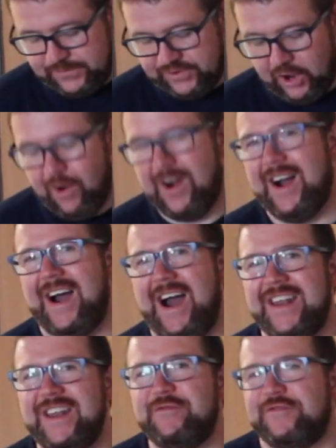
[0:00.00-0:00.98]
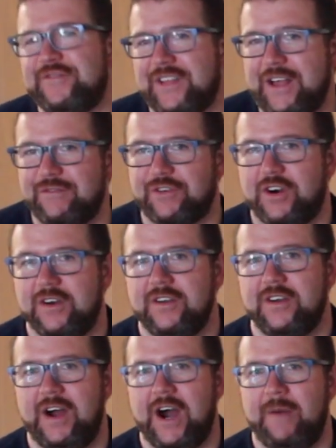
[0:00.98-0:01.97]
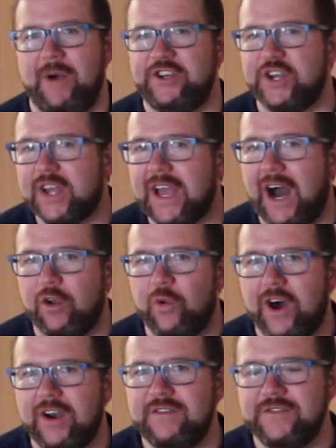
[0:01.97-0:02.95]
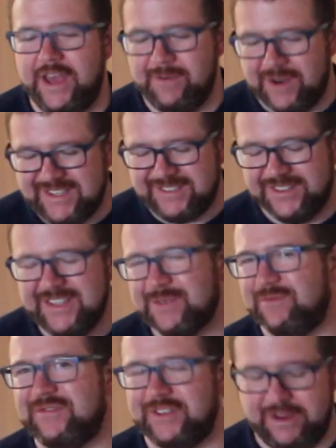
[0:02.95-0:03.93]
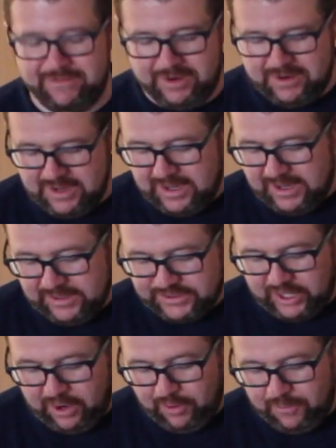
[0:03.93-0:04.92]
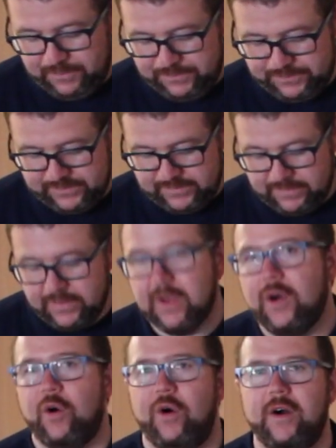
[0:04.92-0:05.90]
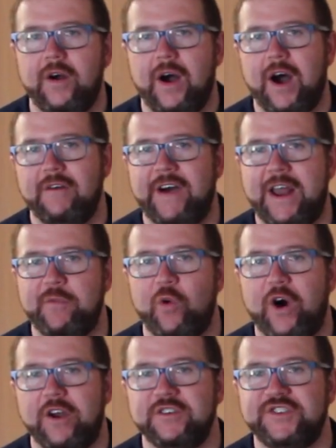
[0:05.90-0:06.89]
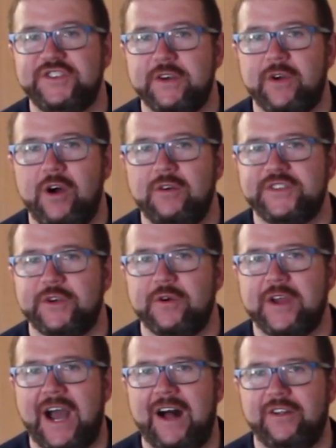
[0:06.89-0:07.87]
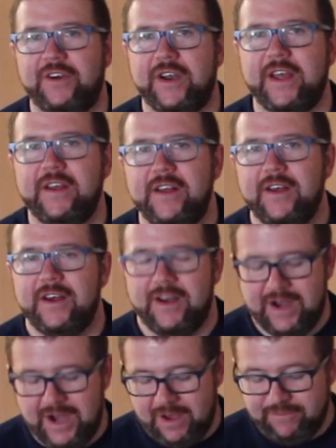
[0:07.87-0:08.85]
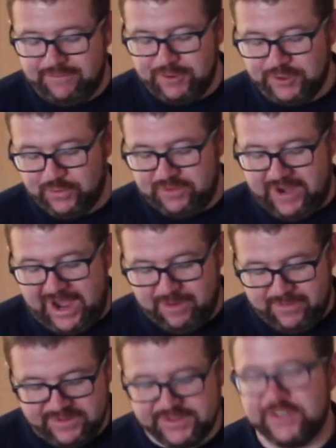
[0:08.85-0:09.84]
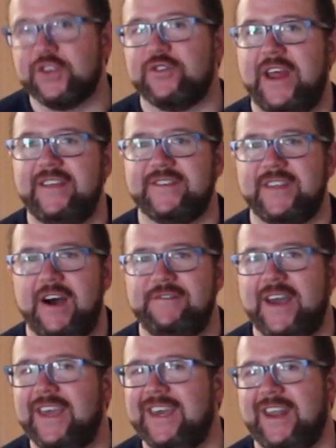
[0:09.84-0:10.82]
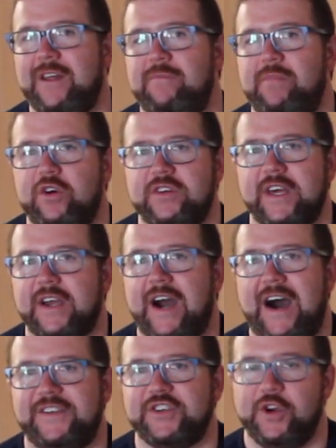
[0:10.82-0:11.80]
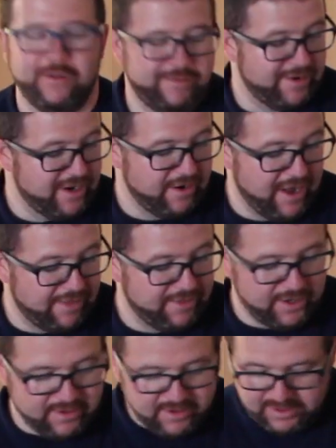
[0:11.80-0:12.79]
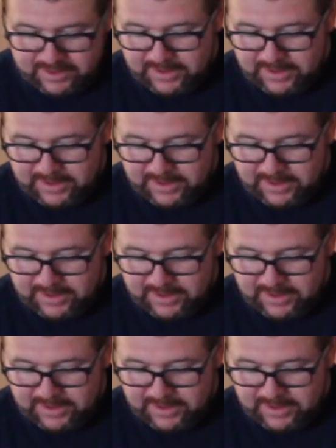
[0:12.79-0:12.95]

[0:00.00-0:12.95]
So I need flavor. I drink a gallon of water every day, but I still need some flavor. So vitamin water is zero calorie, infused with vitamins. It's great stuff. I can get it in bulk at Costco for near nothing.